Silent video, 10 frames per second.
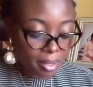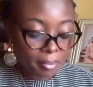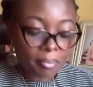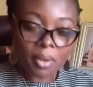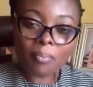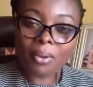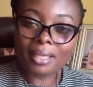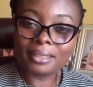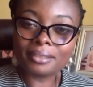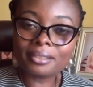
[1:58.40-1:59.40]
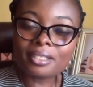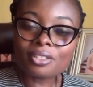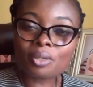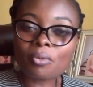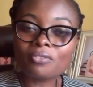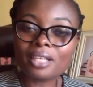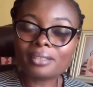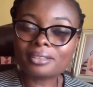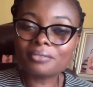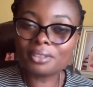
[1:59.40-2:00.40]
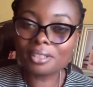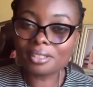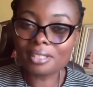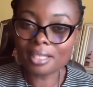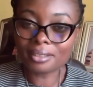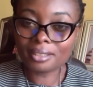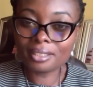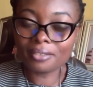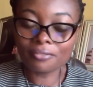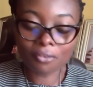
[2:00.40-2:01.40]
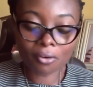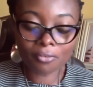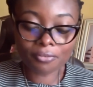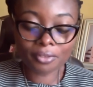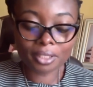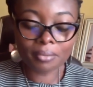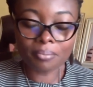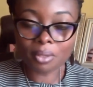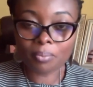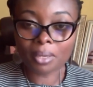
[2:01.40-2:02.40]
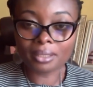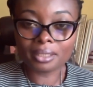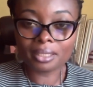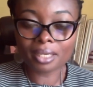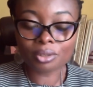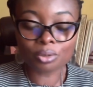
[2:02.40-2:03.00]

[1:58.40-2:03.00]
meal planning, some of the activities that involve meal planning has to